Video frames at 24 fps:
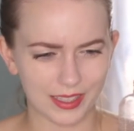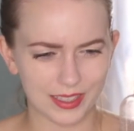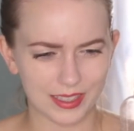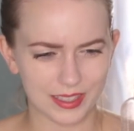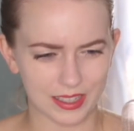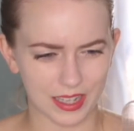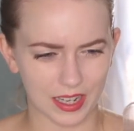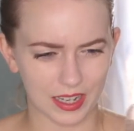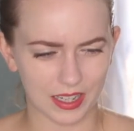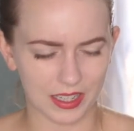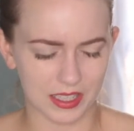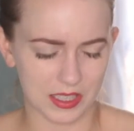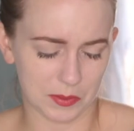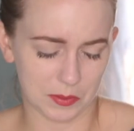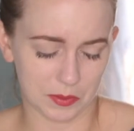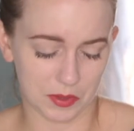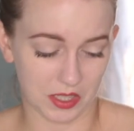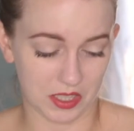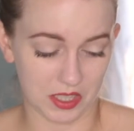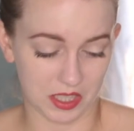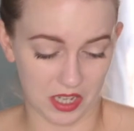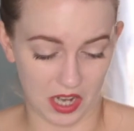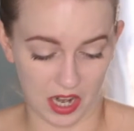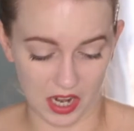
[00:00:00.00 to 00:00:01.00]
scent.
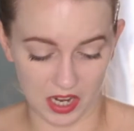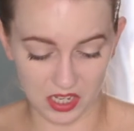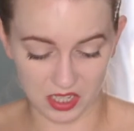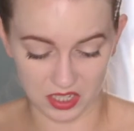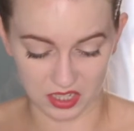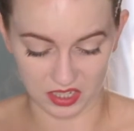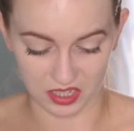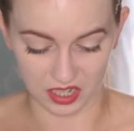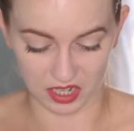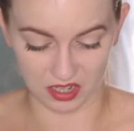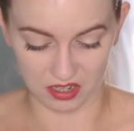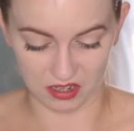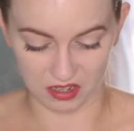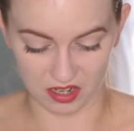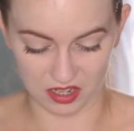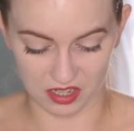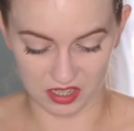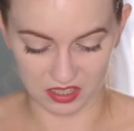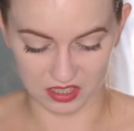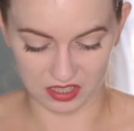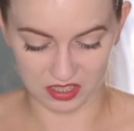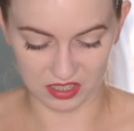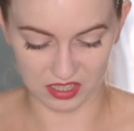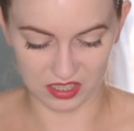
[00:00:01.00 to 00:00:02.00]
It's a nice scent.
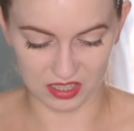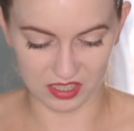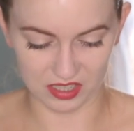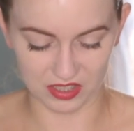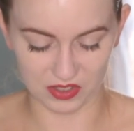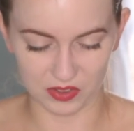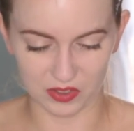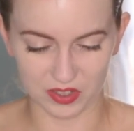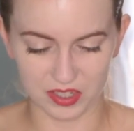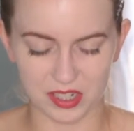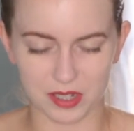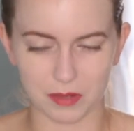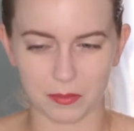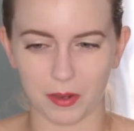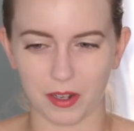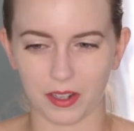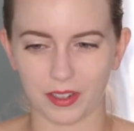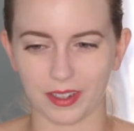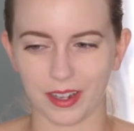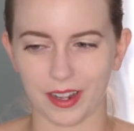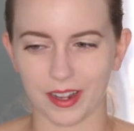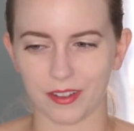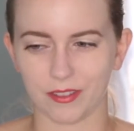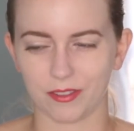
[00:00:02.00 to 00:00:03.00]
It doesn't really smell
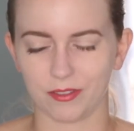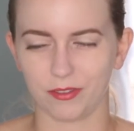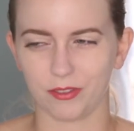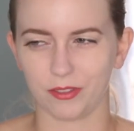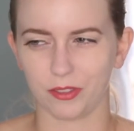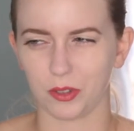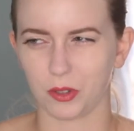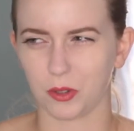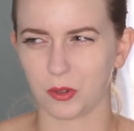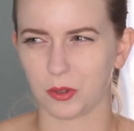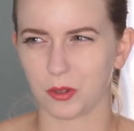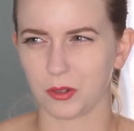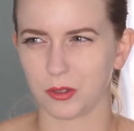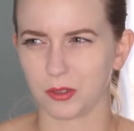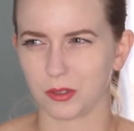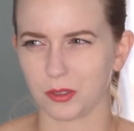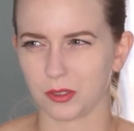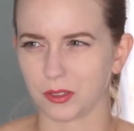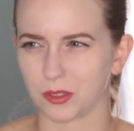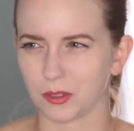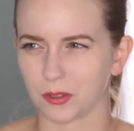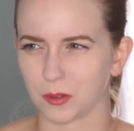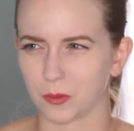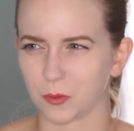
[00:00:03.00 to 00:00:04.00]
like
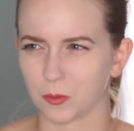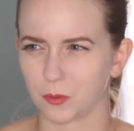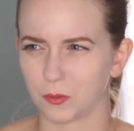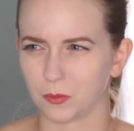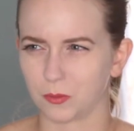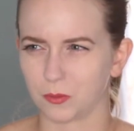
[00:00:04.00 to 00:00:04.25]
floral or